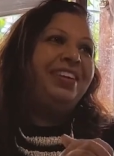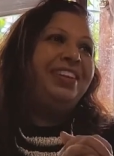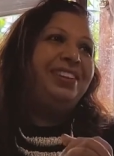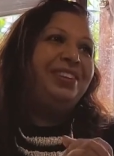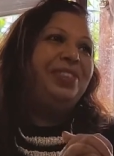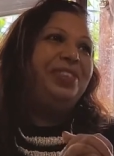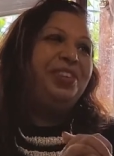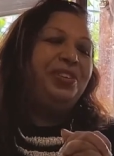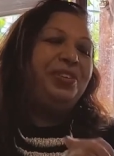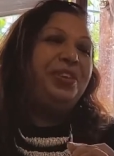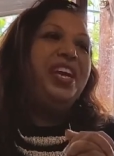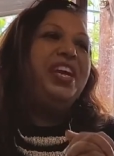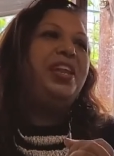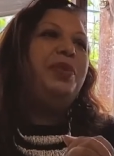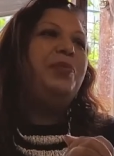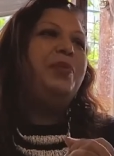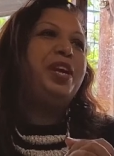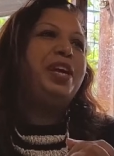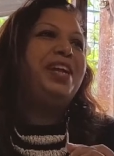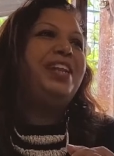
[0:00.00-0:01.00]
into the
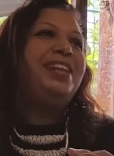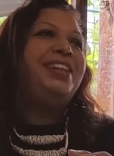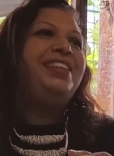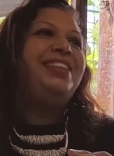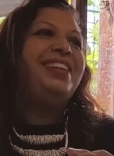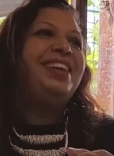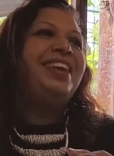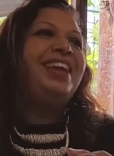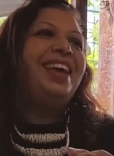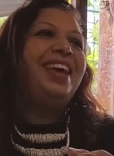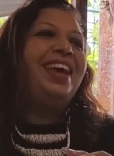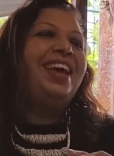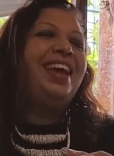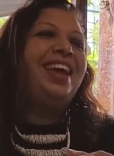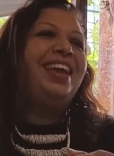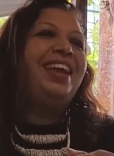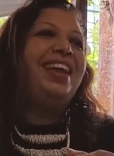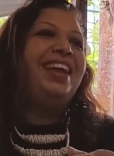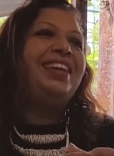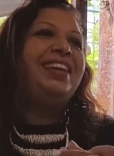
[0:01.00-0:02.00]
real world,
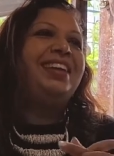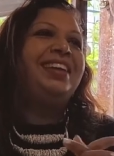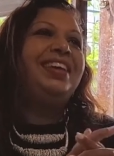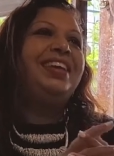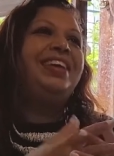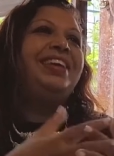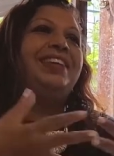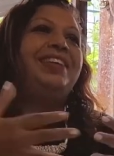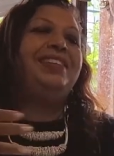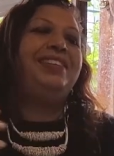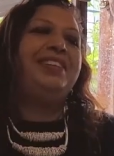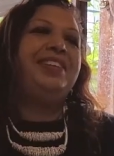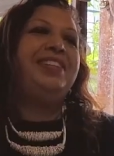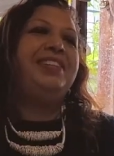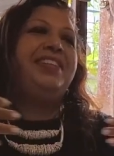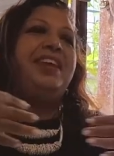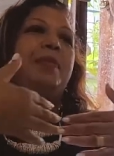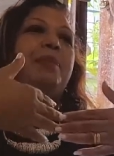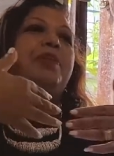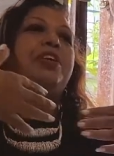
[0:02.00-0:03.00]
and, and uh,
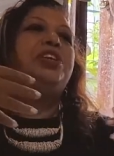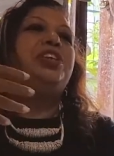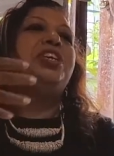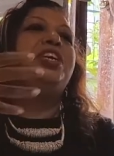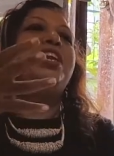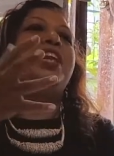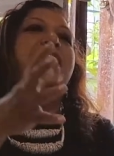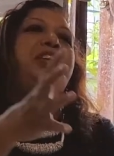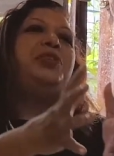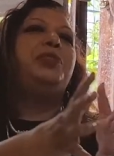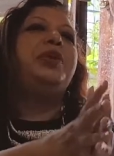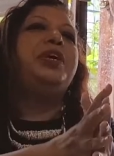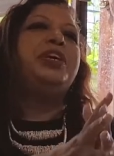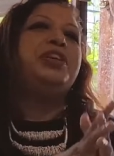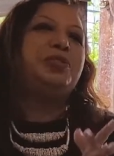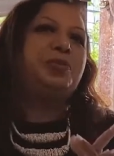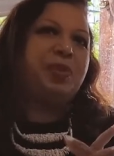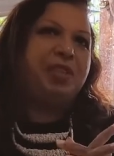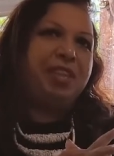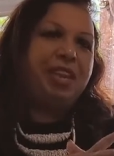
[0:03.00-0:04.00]
establishing networks with